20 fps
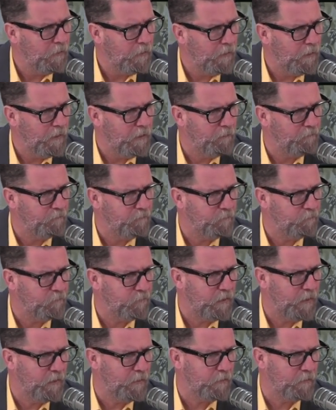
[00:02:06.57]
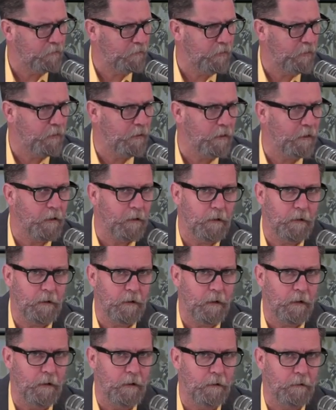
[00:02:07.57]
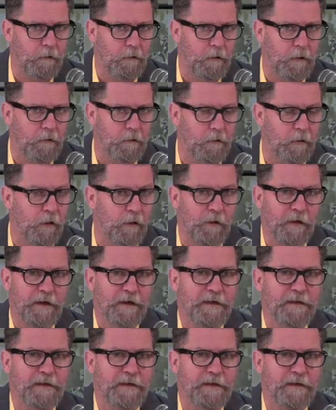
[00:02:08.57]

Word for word: I'm from Tennessee a hundred years ago.